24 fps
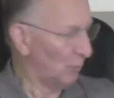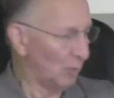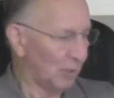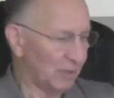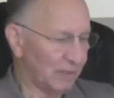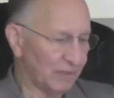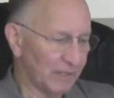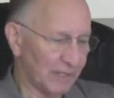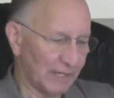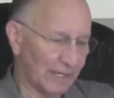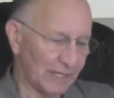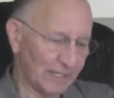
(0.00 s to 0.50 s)

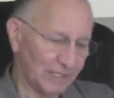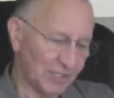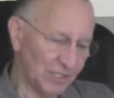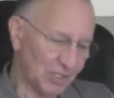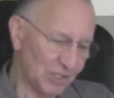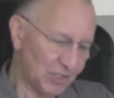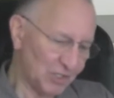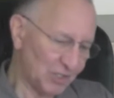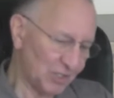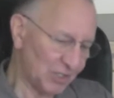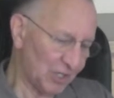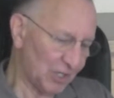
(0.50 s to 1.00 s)
one that I
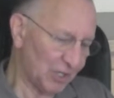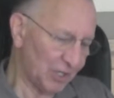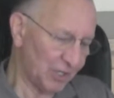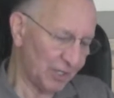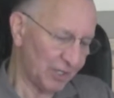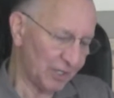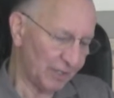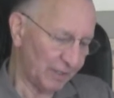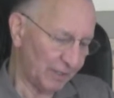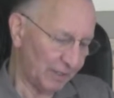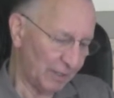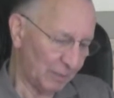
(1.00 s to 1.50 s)
just
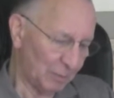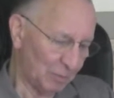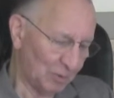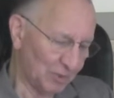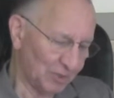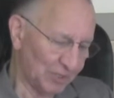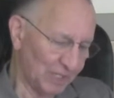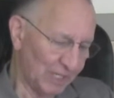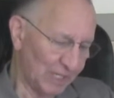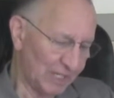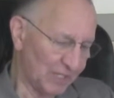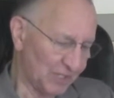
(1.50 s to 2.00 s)
started a couple
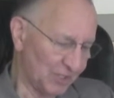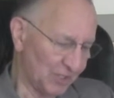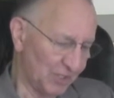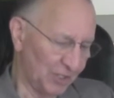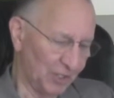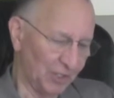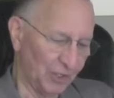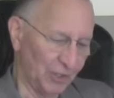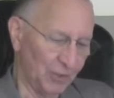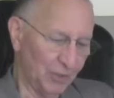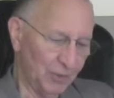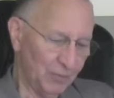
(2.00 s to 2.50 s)
days
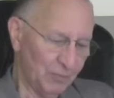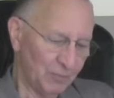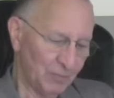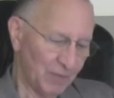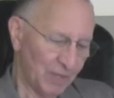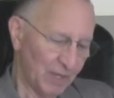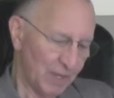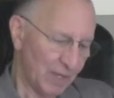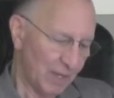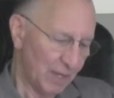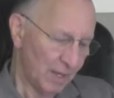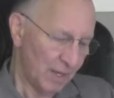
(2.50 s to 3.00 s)
ago,
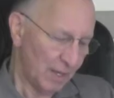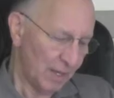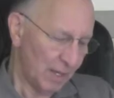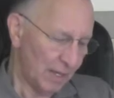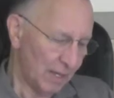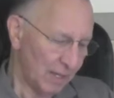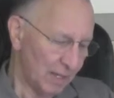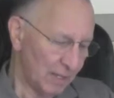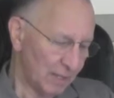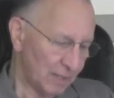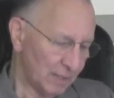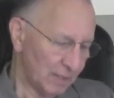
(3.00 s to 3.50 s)

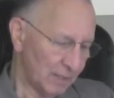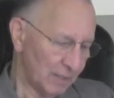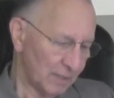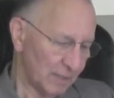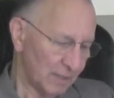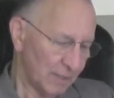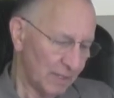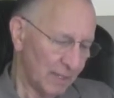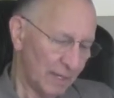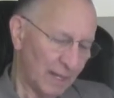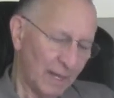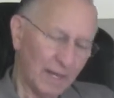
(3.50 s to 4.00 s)
and
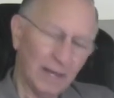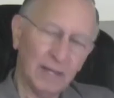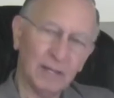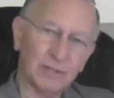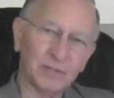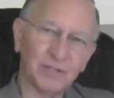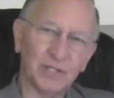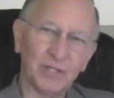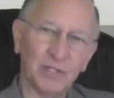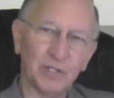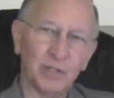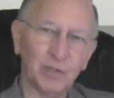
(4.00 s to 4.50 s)
I'll
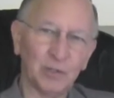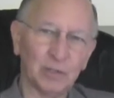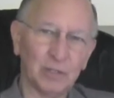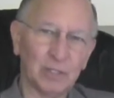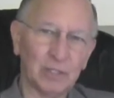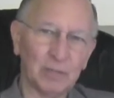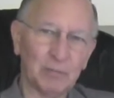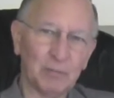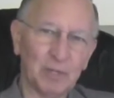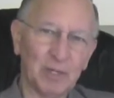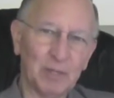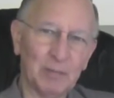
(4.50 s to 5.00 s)
tell you a
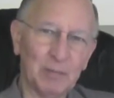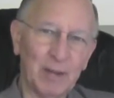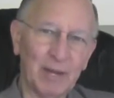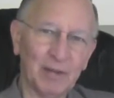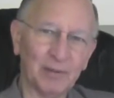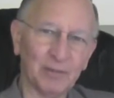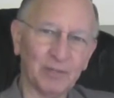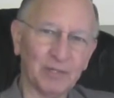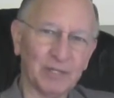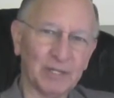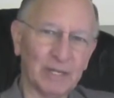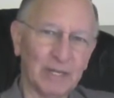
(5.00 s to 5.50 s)
little bit
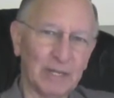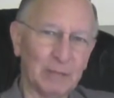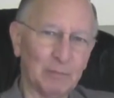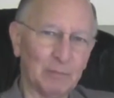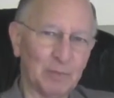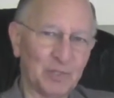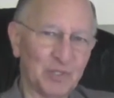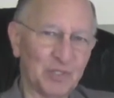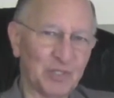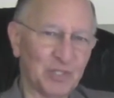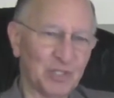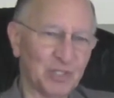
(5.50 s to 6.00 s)
about the
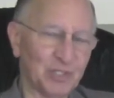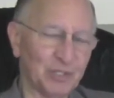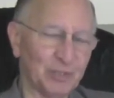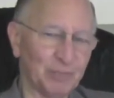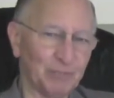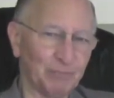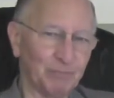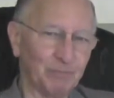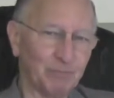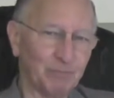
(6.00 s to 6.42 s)
composition.